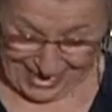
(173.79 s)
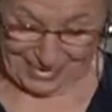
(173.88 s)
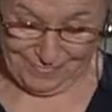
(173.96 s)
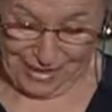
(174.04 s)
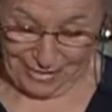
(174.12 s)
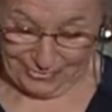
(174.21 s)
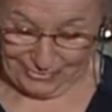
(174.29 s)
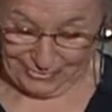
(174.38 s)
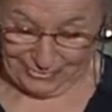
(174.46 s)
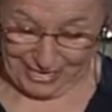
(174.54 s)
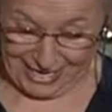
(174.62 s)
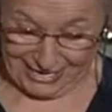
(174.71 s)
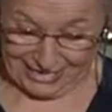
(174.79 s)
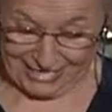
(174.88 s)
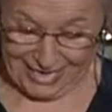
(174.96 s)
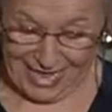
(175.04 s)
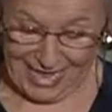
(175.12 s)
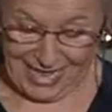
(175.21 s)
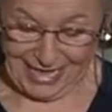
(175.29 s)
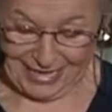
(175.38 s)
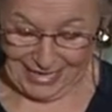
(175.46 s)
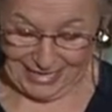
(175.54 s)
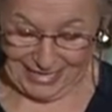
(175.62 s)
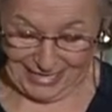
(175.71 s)
had a mouthful of nails
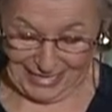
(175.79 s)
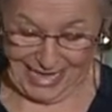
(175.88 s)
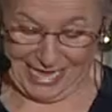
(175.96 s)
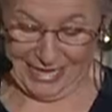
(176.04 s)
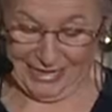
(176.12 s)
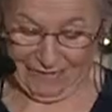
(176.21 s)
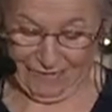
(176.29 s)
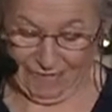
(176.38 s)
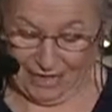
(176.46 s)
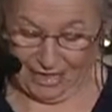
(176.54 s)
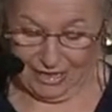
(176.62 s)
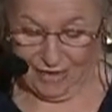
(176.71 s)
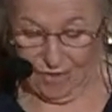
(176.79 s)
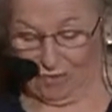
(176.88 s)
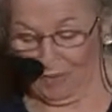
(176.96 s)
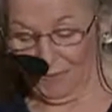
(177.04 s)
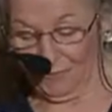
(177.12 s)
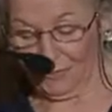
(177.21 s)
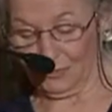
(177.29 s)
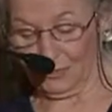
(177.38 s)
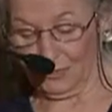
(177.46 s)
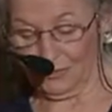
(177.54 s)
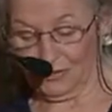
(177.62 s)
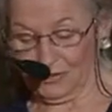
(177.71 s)
and fell off the
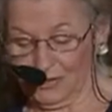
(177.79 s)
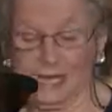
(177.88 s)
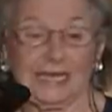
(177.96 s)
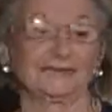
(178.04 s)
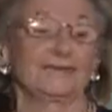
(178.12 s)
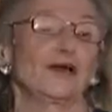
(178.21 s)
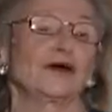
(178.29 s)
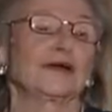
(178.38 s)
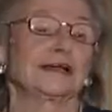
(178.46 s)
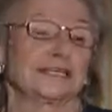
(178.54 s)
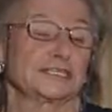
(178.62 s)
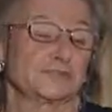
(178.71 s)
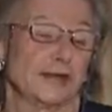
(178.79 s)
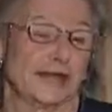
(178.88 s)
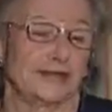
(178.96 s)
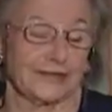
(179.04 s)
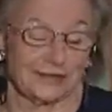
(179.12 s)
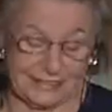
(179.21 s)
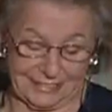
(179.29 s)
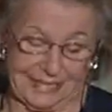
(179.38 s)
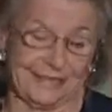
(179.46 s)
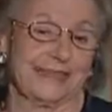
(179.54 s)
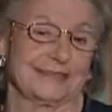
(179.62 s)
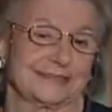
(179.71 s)
roof and broke his pelvis.
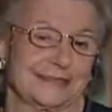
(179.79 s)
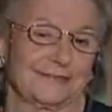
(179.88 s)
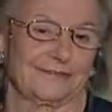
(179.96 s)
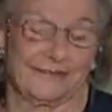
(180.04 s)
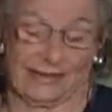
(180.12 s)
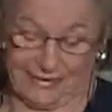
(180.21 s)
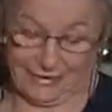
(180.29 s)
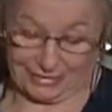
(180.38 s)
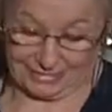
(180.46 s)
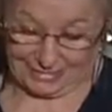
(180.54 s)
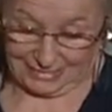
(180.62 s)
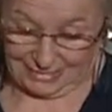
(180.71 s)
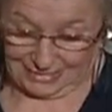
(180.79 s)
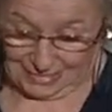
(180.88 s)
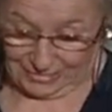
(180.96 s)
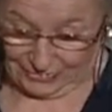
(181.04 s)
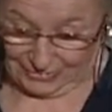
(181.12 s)
Now, that's not fair, is it? I